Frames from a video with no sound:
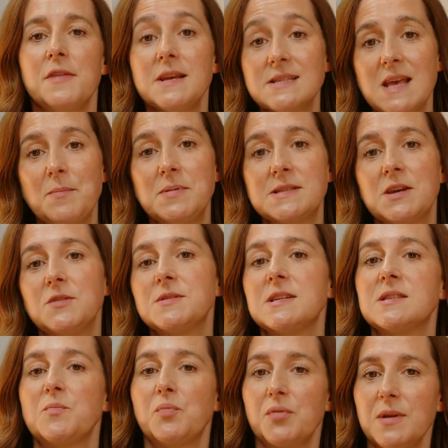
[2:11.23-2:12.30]
This episode
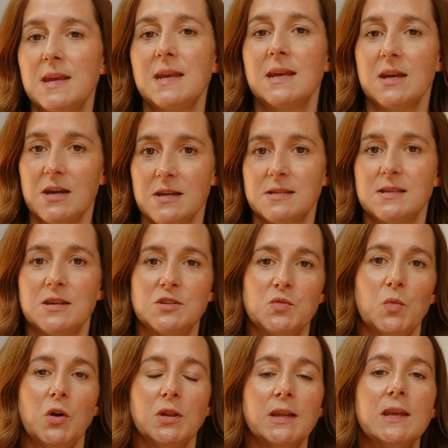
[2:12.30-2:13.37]
is a precursor
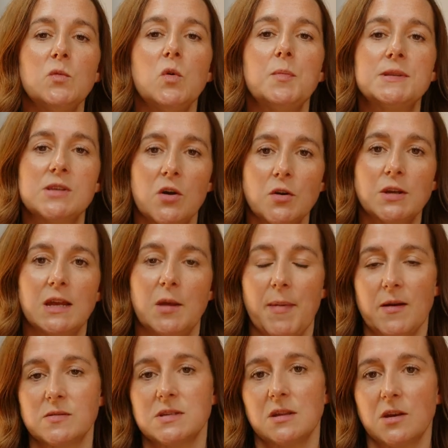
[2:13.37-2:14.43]
to what Lee will be talking
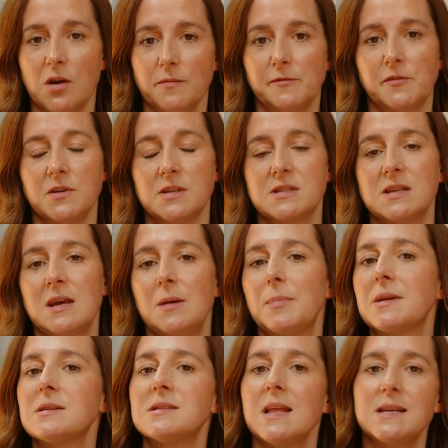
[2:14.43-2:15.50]
about at the conference,
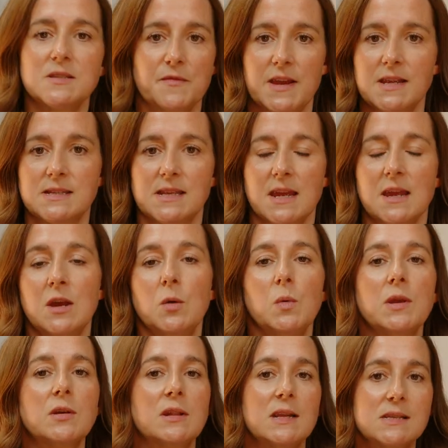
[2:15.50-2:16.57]
because let's face it,
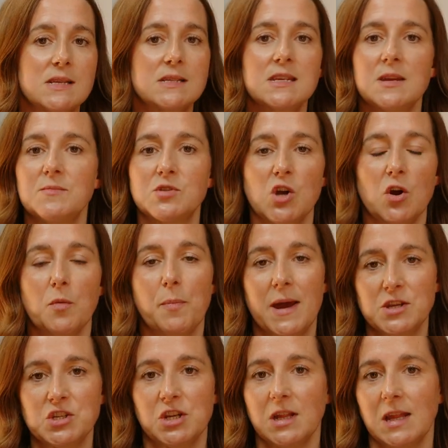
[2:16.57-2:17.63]
we could listen to him talk
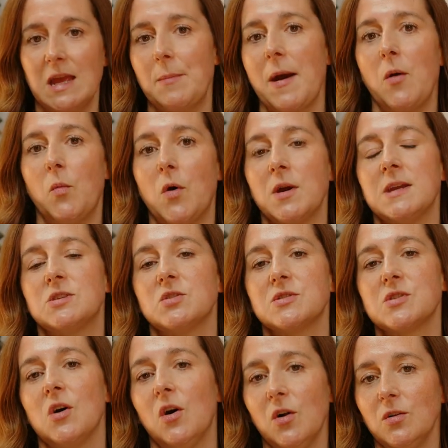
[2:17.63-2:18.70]
passionately about what he
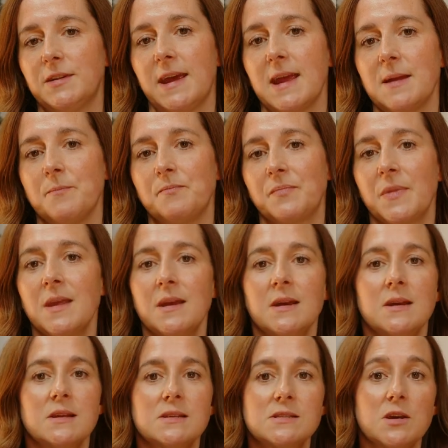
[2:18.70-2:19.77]
does all day.
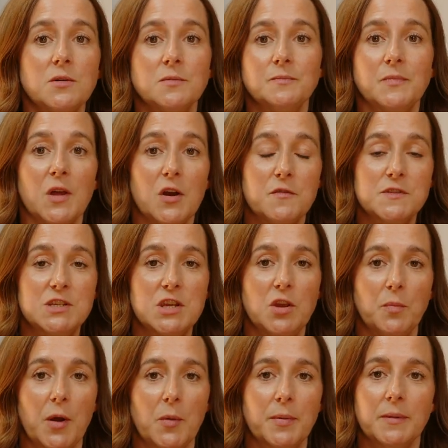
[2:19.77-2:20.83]
So, over to
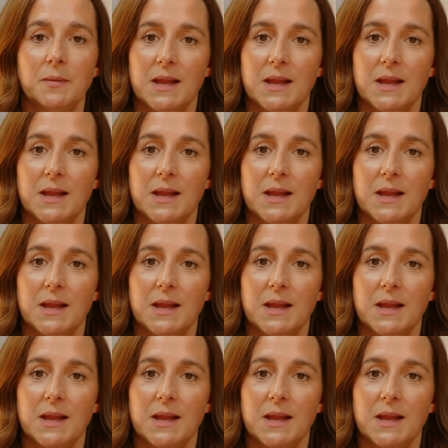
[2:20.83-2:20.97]
you, Bob.